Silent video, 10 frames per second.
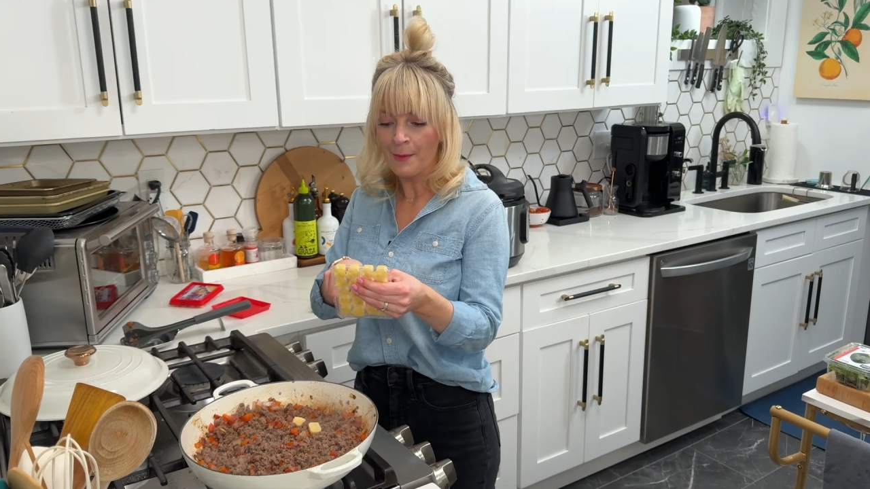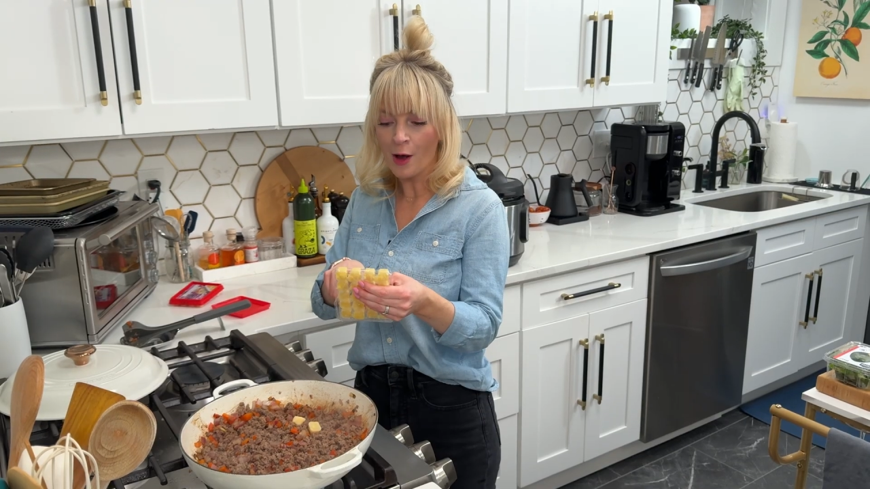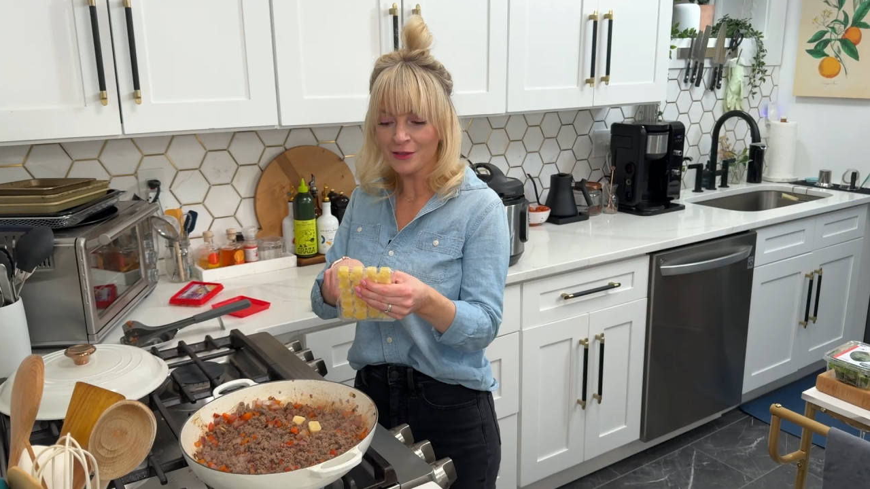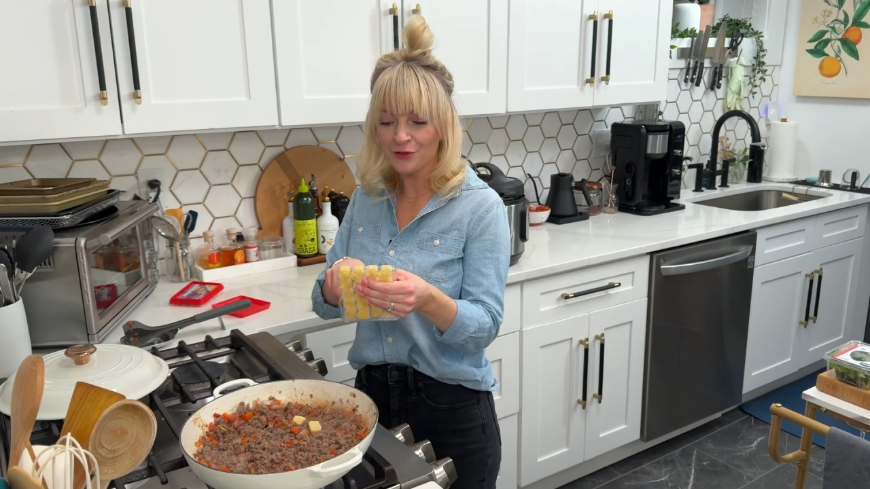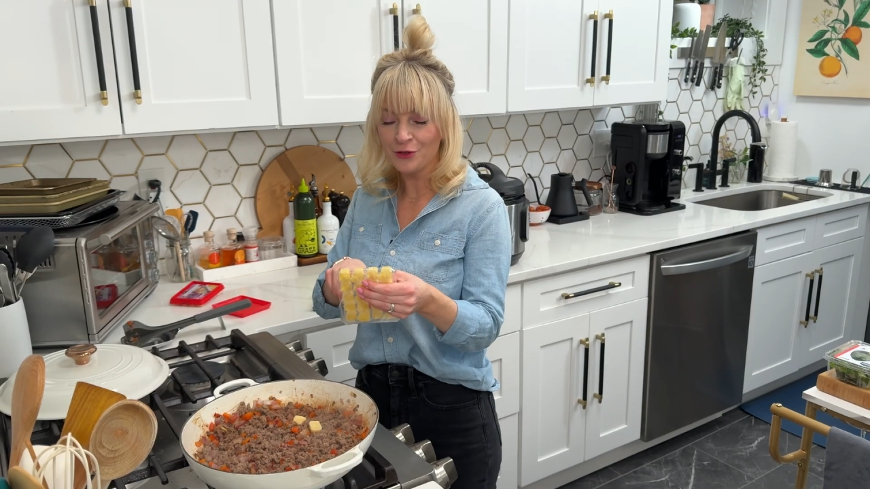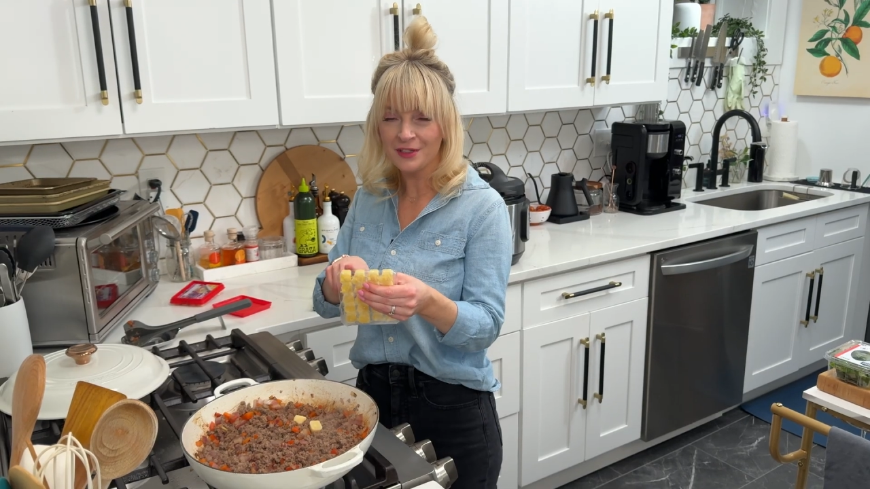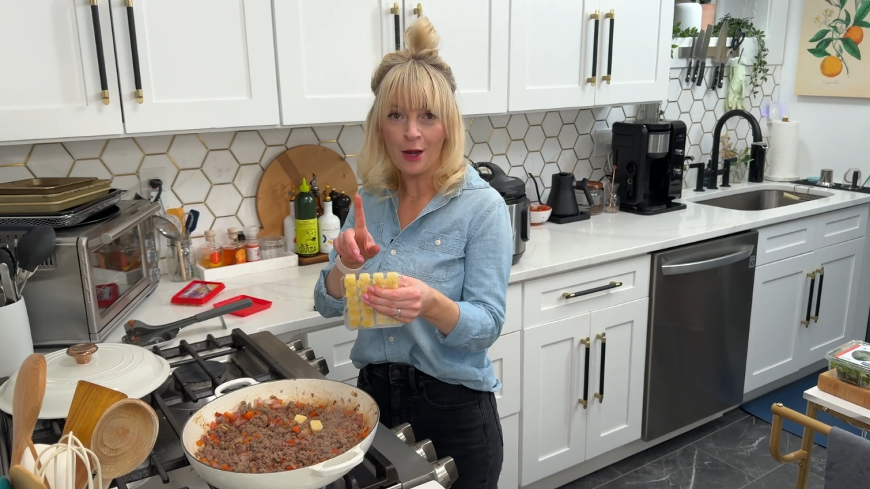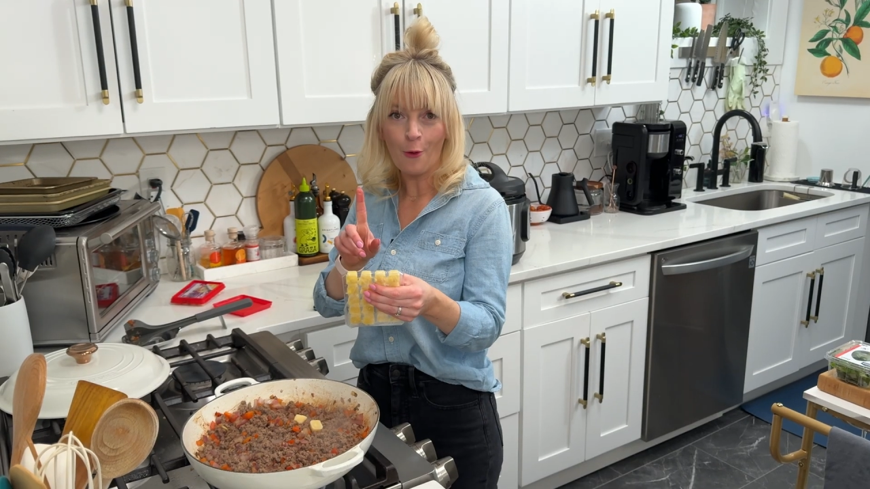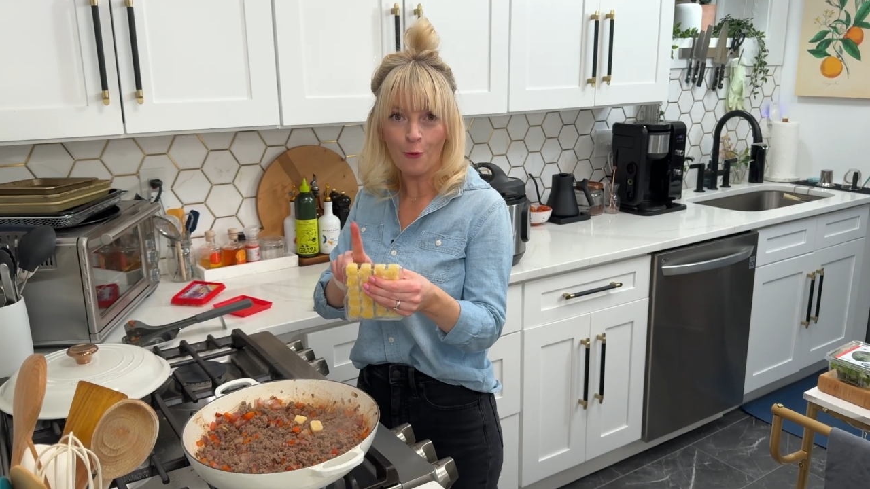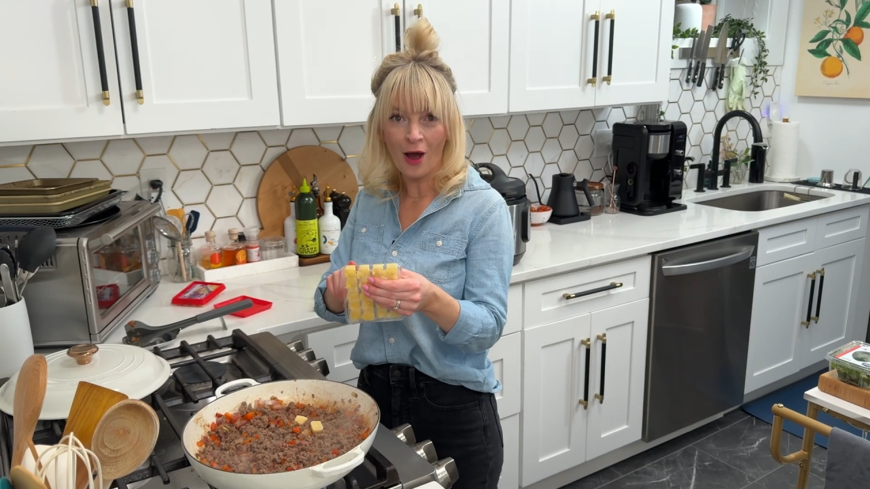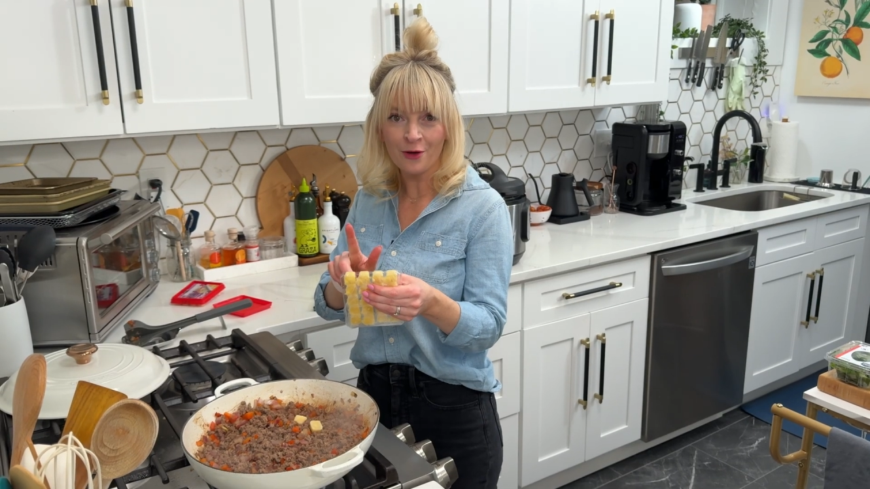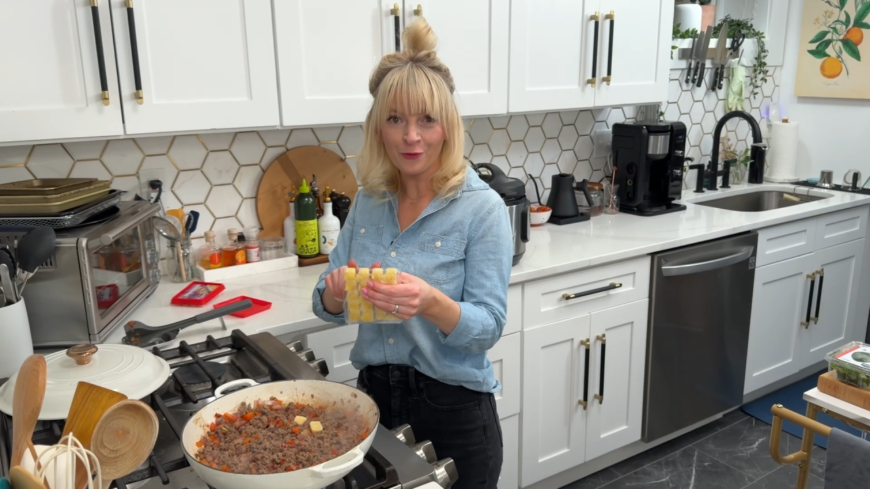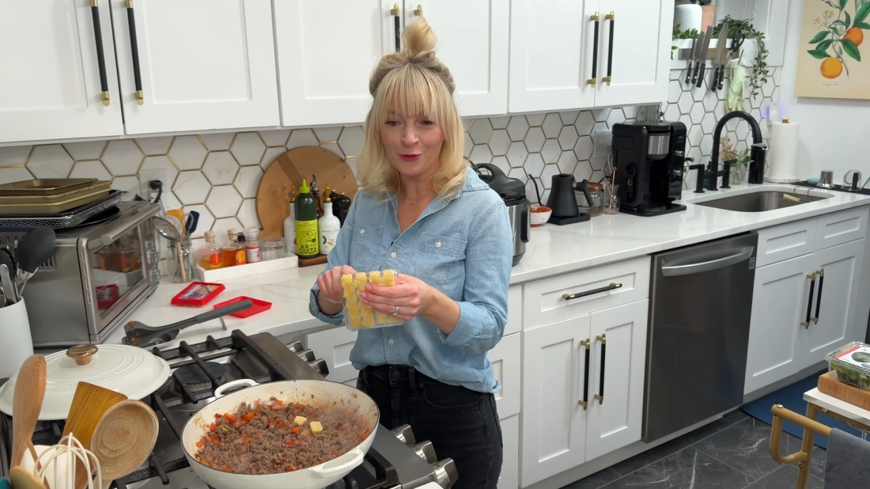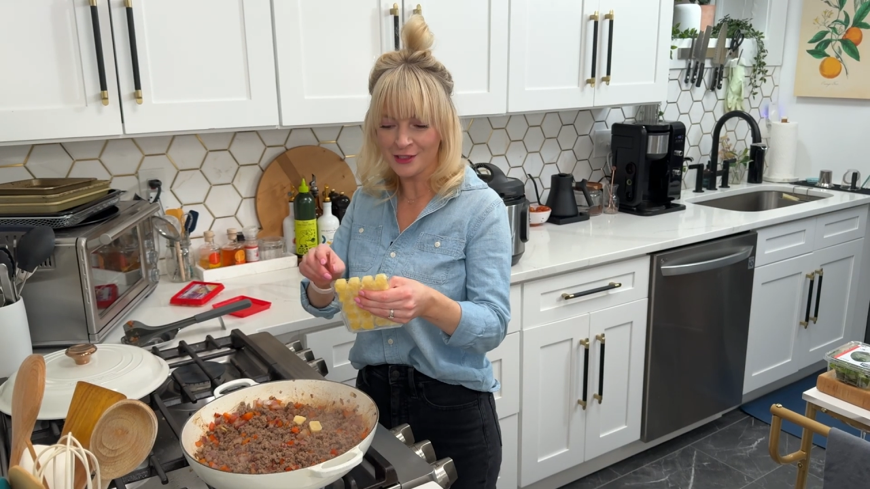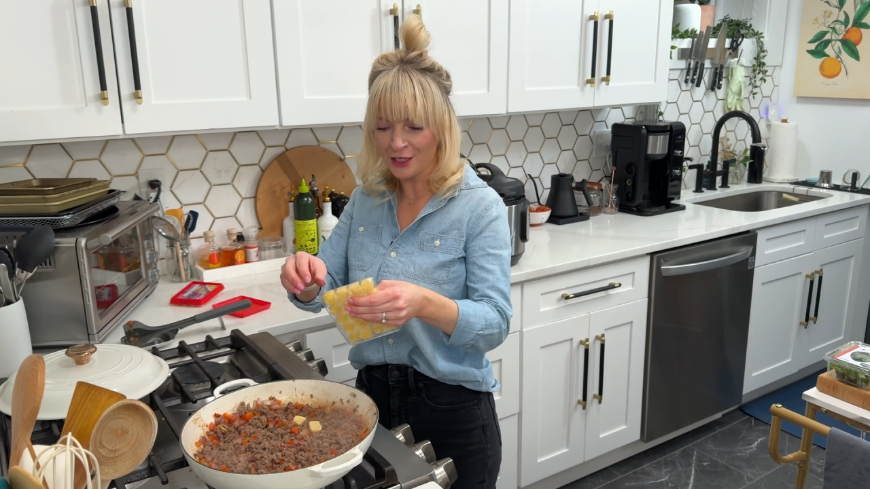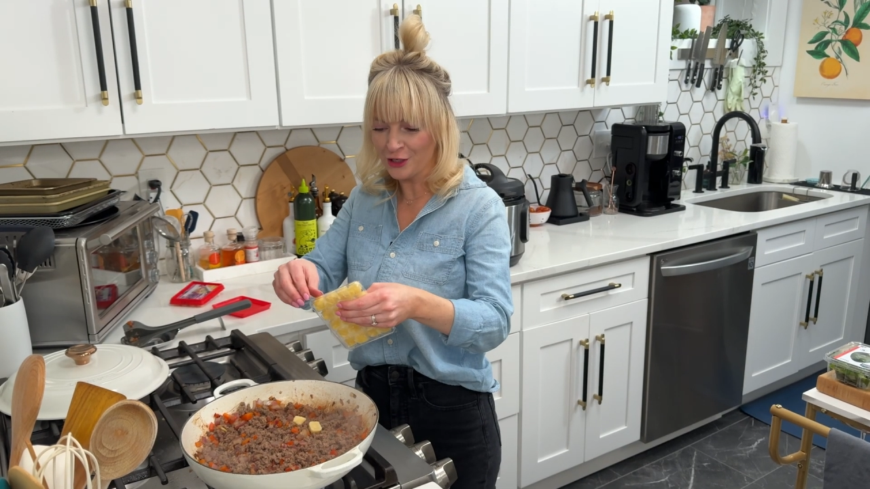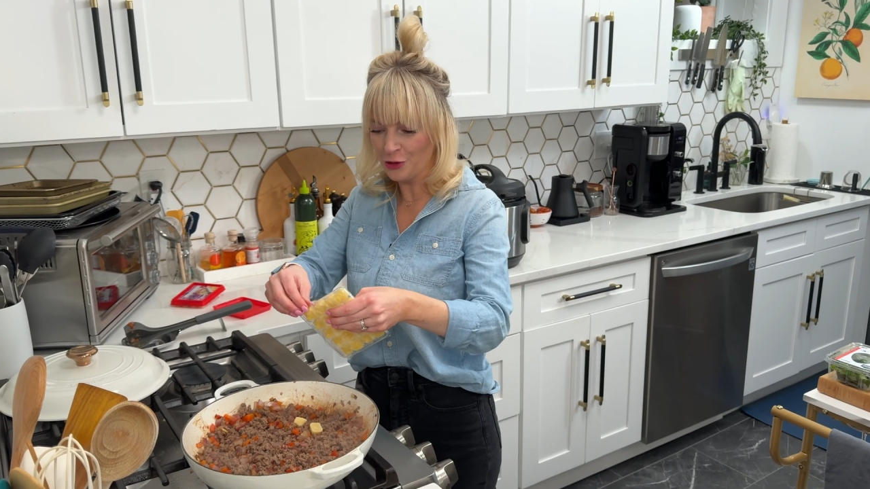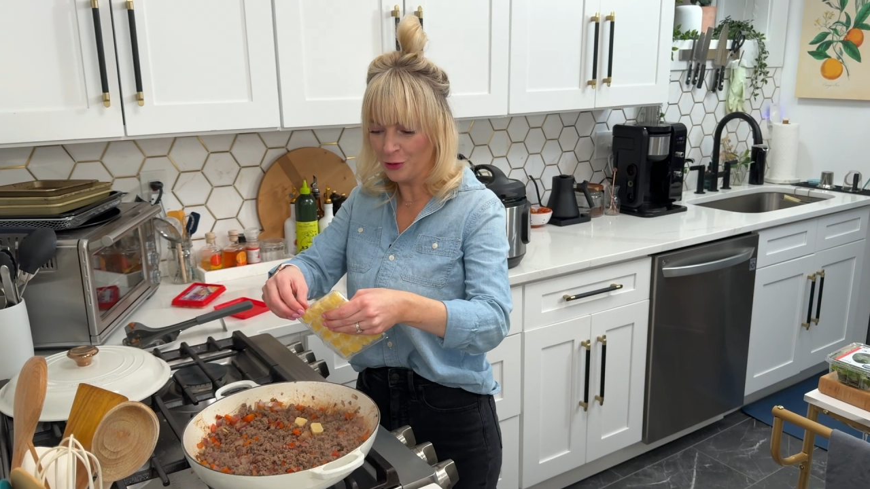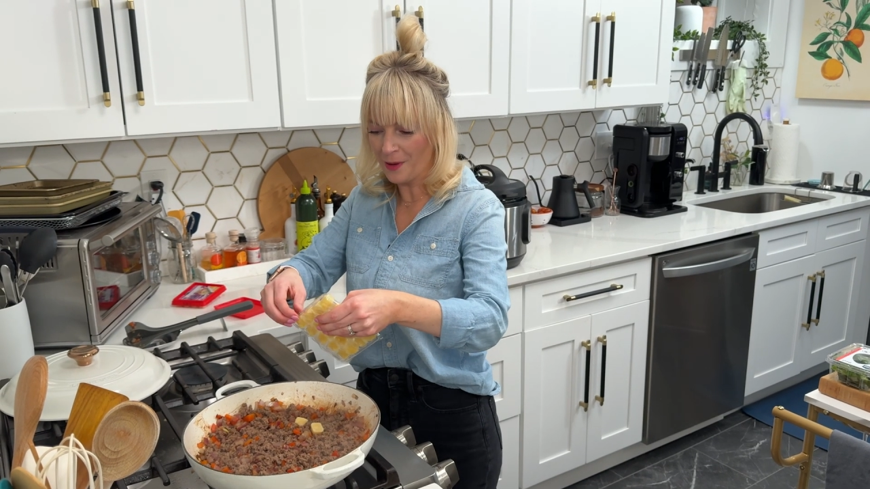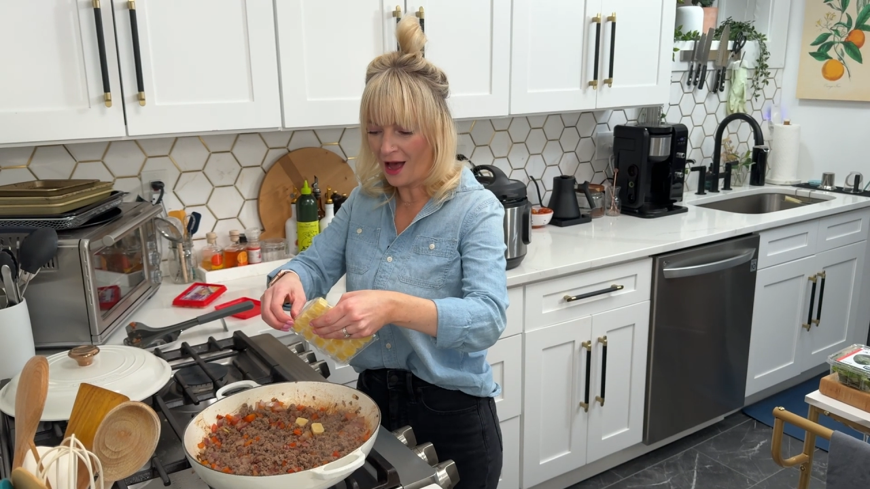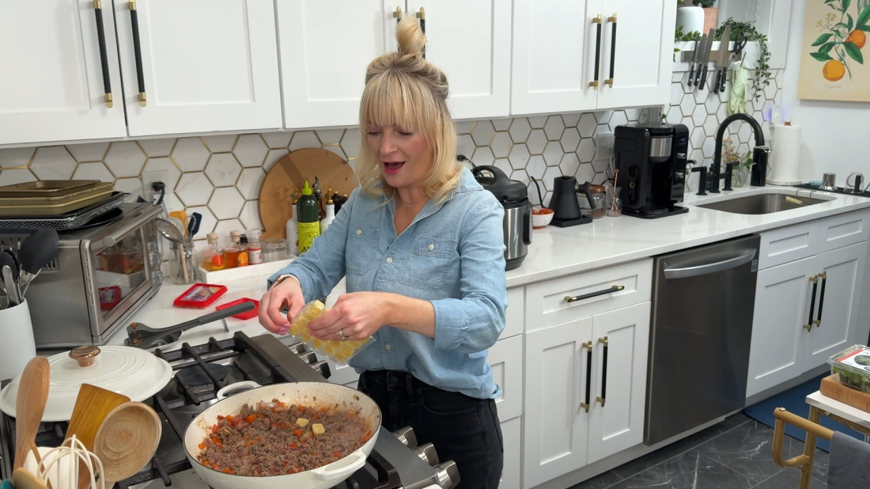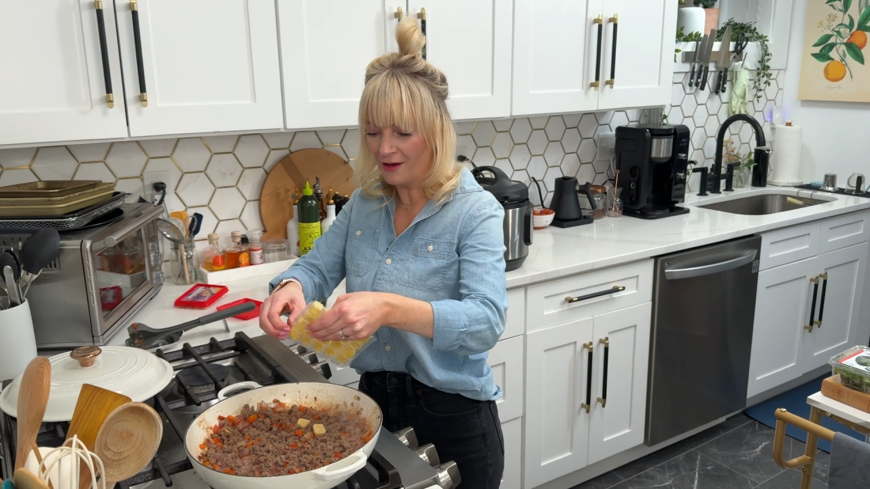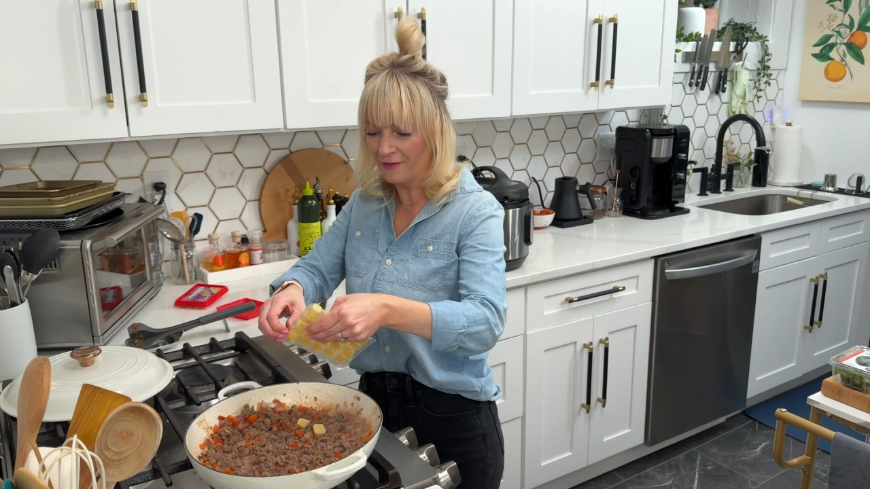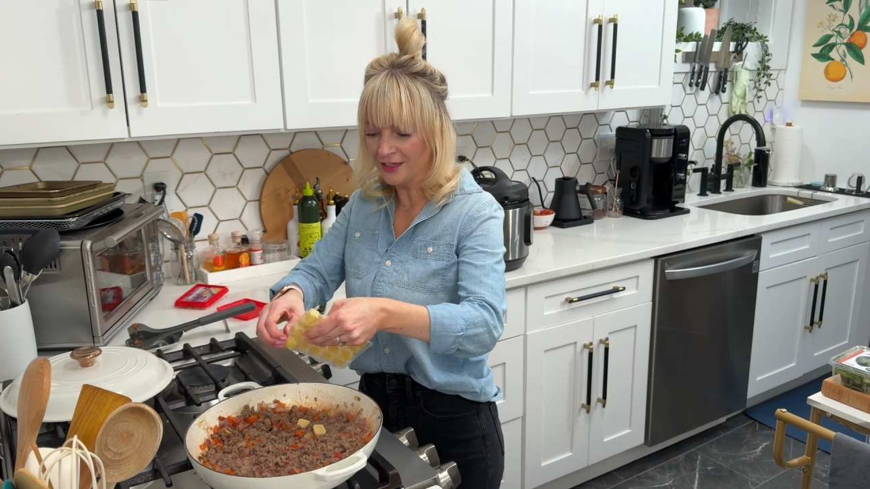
also using 1 frozen cube of